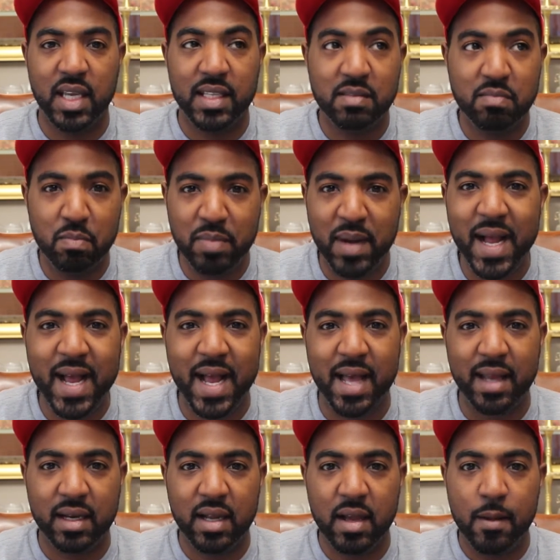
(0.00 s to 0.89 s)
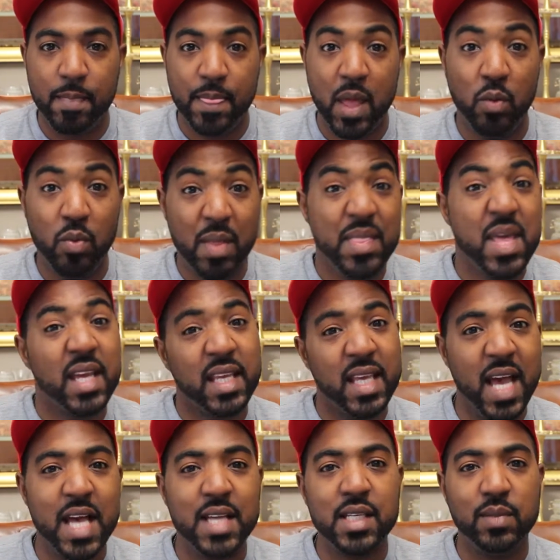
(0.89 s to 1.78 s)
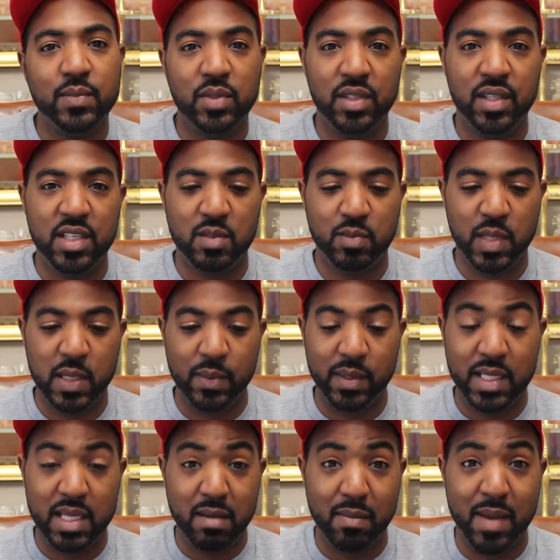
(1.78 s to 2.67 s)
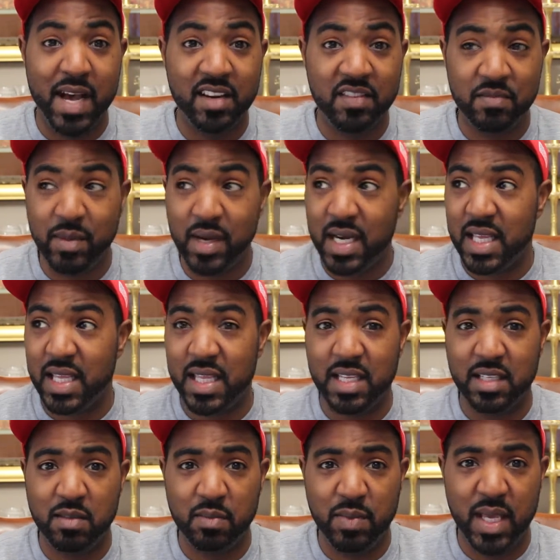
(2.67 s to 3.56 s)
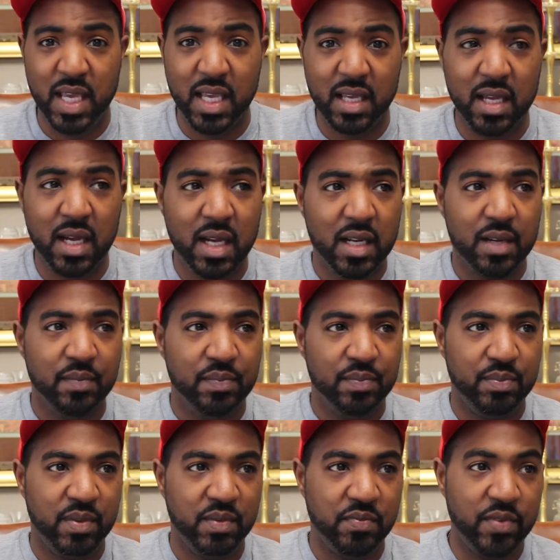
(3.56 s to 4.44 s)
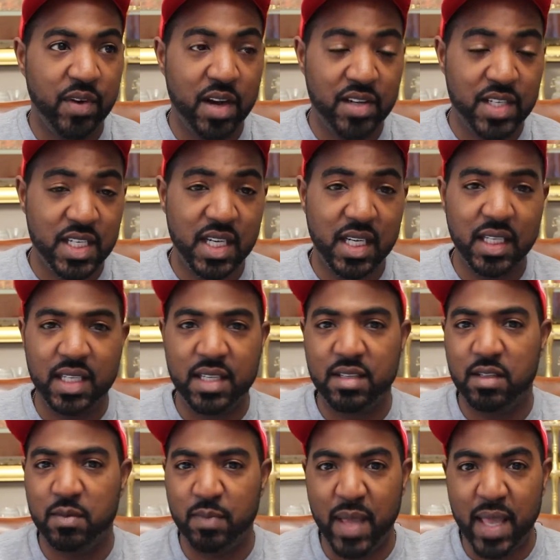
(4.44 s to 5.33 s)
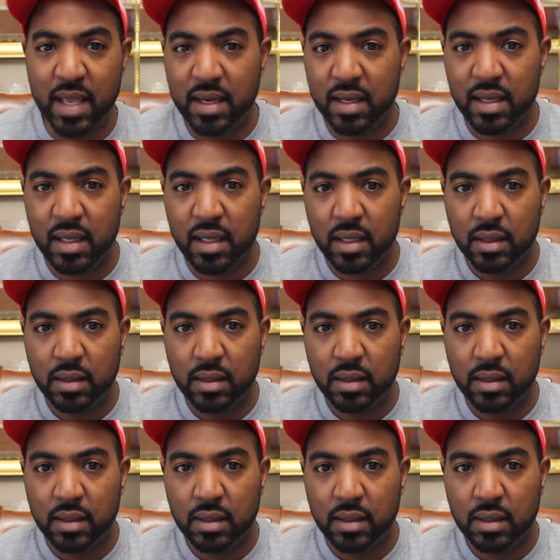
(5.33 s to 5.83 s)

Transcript: It's bad that when they catch up to these people, the amount of money that's being fraudulently spent